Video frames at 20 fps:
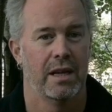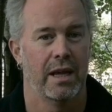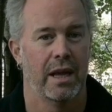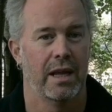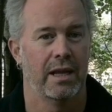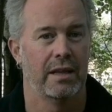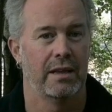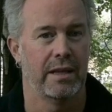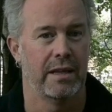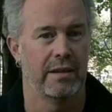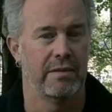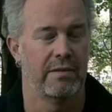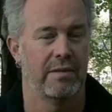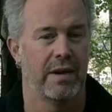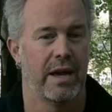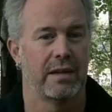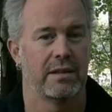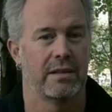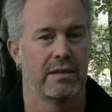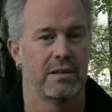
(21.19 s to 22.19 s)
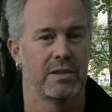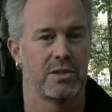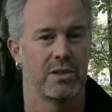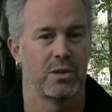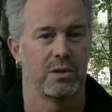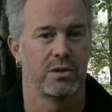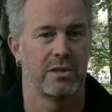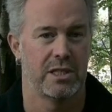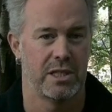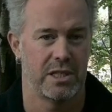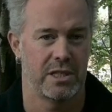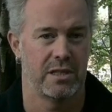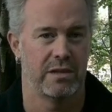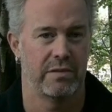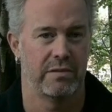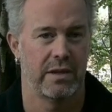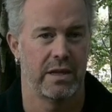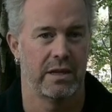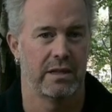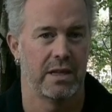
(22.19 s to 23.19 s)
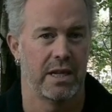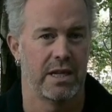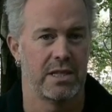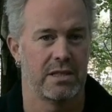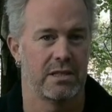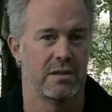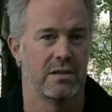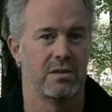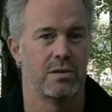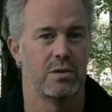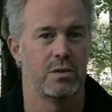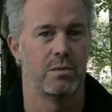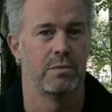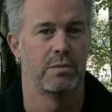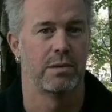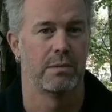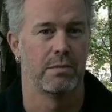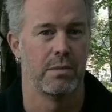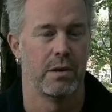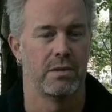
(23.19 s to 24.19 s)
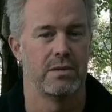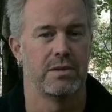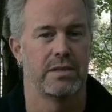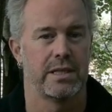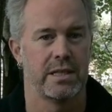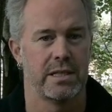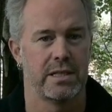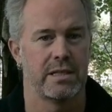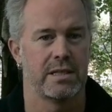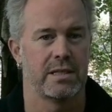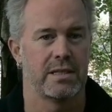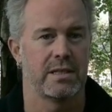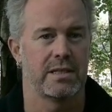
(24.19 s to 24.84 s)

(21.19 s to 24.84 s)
and then founded the Sortition Foundation to promote citizens'